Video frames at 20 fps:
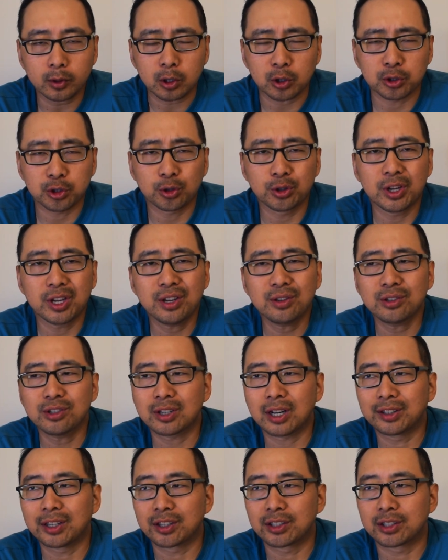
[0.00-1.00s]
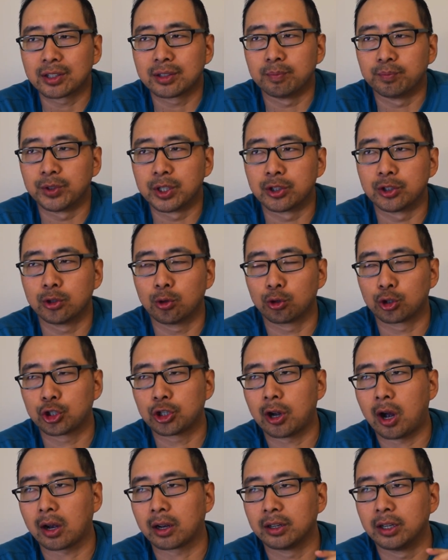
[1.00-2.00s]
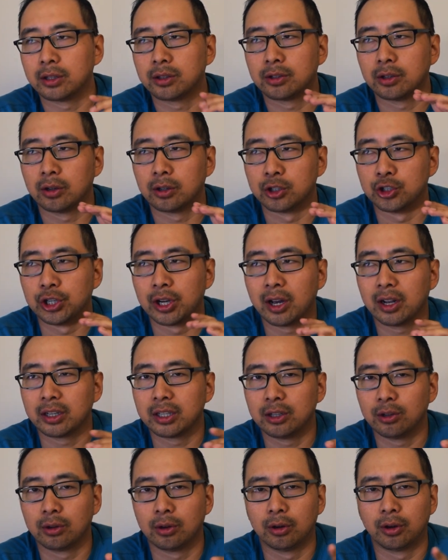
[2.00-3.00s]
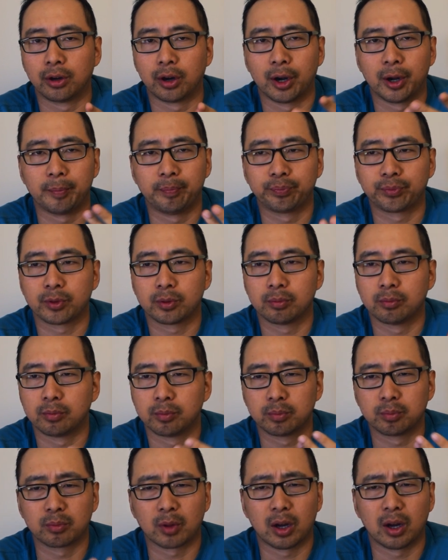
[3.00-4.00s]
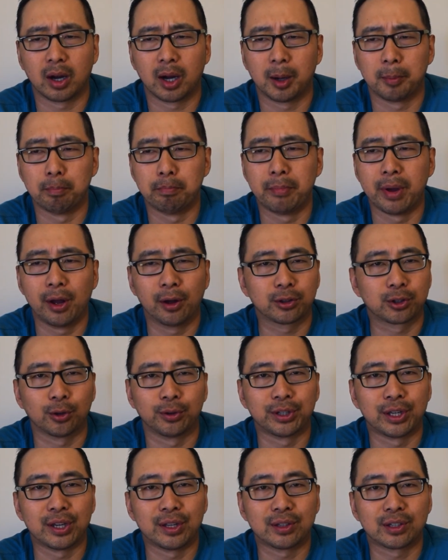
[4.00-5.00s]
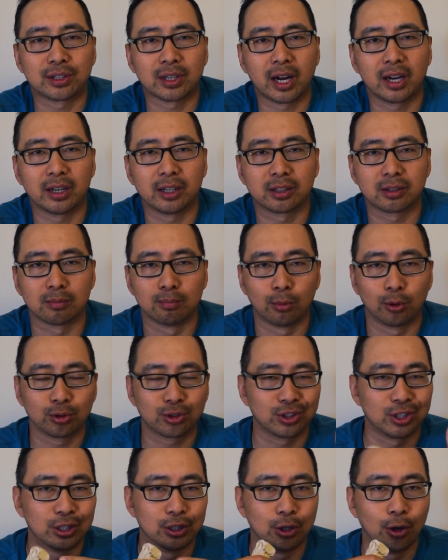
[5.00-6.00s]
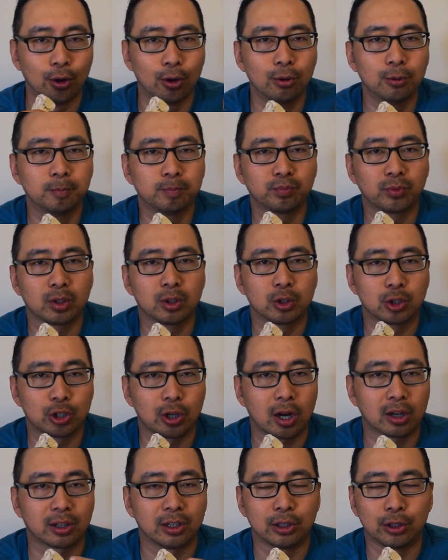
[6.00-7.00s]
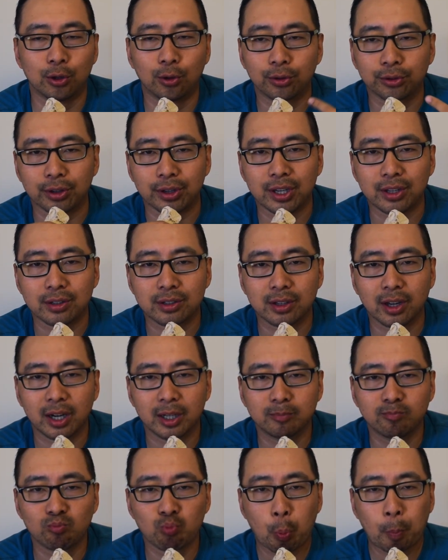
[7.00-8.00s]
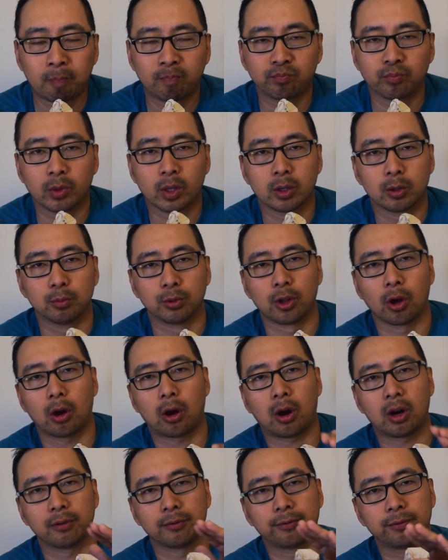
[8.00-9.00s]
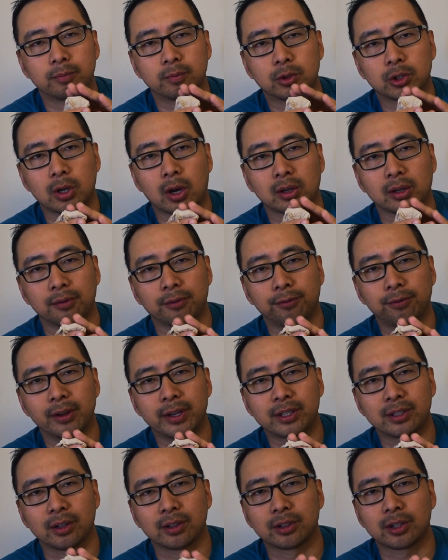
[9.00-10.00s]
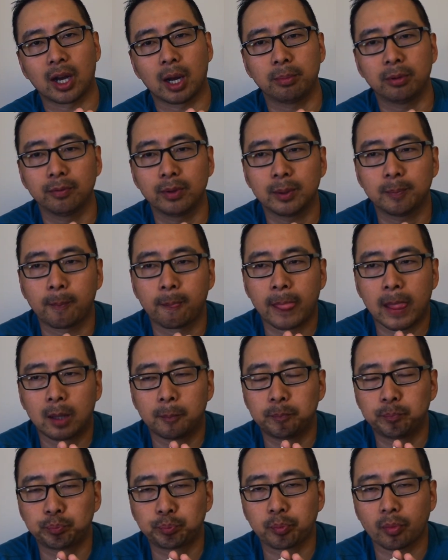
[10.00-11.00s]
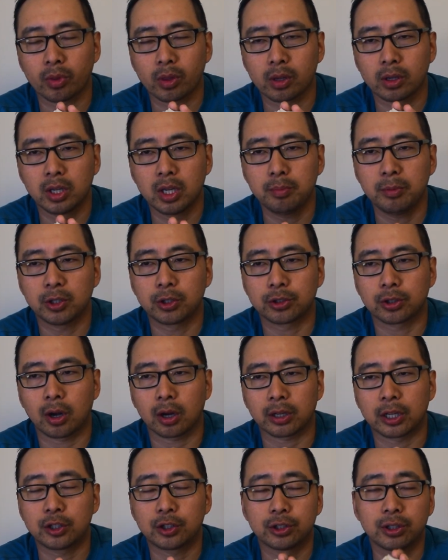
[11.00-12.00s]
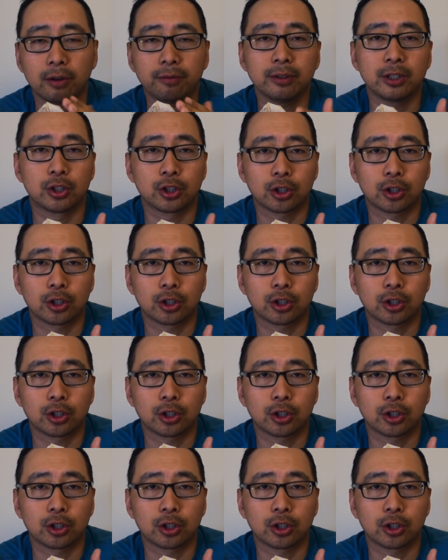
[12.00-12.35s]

So the inside there's no chocolate jelly or melt on the inside. It's mostly dough, chocolate dough on the inside with the hard chocolate flakes on top of it. It's definitely